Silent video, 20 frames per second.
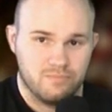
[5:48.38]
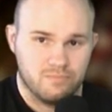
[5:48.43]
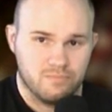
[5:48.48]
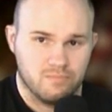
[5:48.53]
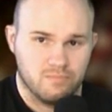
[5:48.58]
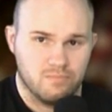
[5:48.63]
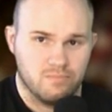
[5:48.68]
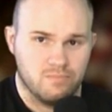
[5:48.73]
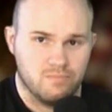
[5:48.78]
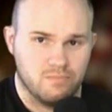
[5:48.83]

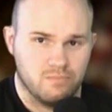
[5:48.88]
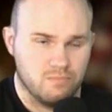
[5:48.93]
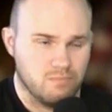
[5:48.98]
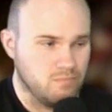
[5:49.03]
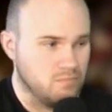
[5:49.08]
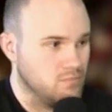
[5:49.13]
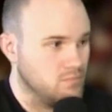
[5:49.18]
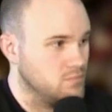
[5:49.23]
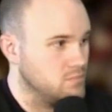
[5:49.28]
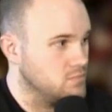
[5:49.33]

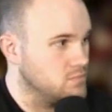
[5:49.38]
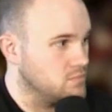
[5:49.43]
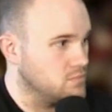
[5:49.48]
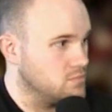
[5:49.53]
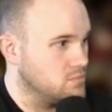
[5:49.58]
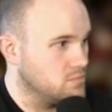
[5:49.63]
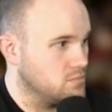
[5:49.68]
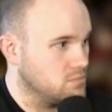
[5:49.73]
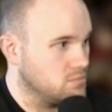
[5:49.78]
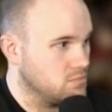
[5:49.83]

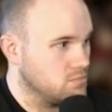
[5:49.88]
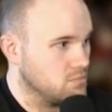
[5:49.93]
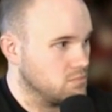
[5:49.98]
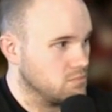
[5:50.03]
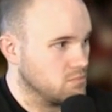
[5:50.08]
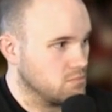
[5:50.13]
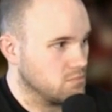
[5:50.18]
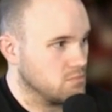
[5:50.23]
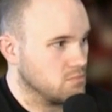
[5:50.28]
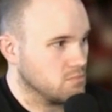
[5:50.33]

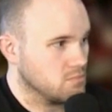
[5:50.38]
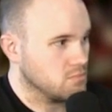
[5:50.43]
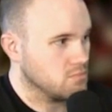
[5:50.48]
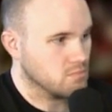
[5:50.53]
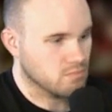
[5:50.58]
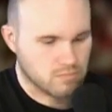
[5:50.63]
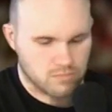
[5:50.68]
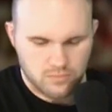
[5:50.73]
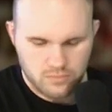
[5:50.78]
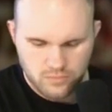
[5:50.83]

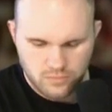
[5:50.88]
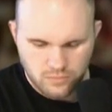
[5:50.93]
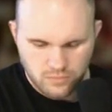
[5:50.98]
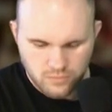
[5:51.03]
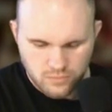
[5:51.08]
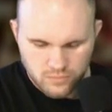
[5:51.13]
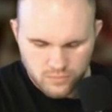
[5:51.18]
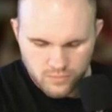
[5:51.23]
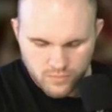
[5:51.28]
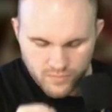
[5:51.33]

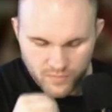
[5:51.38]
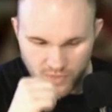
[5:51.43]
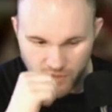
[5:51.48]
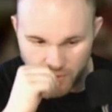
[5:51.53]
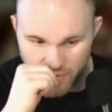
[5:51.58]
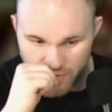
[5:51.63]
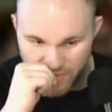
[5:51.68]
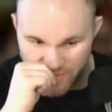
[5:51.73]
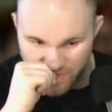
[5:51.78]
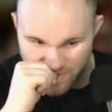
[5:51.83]

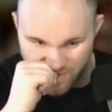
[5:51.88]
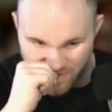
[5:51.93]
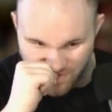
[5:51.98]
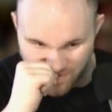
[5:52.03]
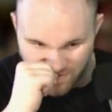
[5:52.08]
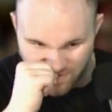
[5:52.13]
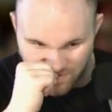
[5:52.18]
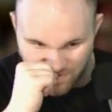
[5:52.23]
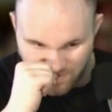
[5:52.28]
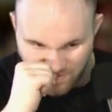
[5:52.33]

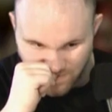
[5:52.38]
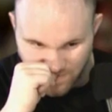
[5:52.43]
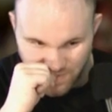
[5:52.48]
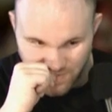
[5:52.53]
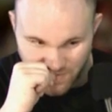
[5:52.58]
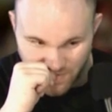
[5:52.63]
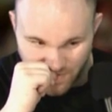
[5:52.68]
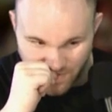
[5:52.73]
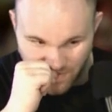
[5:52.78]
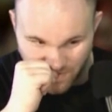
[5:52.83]

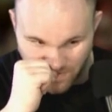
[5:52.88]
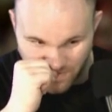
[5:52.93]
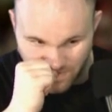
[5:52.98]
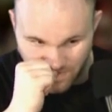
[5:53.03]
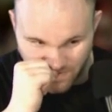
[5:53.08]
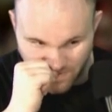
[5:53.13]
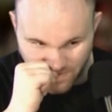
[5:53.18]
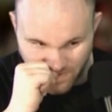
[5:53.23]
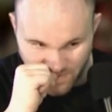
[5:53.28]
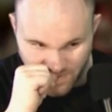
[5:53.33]

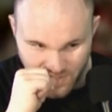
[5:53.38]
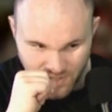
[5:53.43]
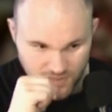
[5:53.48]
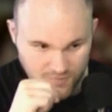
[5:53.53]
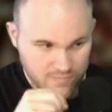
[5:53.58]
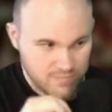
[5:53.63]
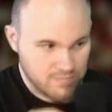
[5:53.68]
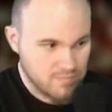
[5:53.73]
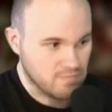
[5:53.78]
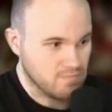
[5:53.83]

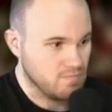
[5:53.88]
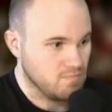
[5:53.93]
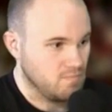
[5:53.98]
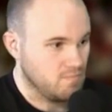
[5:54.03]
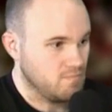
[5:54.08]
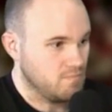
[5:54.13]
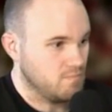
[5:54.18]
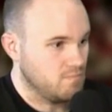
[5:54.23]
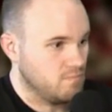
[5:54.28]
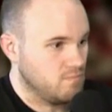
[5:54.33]

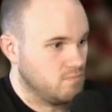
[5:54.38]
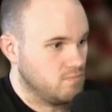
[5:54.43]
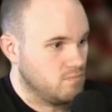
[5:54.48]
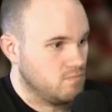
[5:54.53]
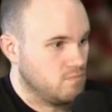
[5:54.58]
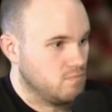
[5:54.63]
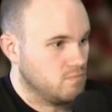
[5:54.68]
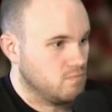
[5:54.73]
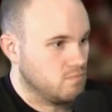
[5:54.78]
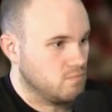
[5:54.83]

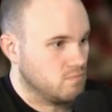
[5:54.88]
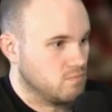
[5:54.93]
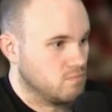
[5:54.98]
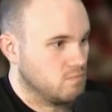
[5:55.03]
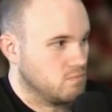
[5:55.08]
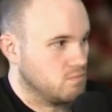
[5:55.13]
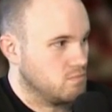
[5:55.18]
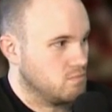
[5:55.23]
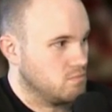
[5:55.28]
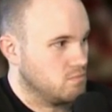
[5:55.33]

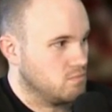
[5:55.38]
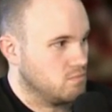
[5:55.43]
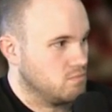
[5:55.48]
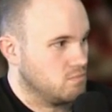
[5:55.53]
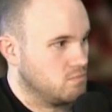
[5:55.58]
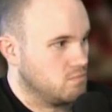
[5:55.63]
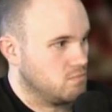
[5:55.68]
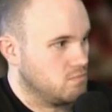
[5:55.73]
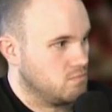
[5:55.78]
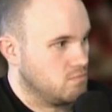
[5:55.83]

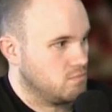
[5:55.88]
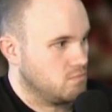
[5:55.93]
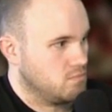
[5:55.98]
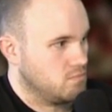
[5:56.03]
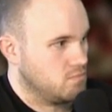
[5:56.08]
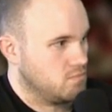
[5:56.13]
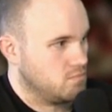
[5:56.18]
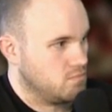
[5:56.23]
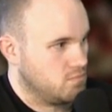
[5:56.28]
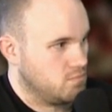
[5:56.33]

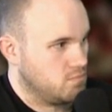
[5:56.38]
No words are spoken by the person on screen.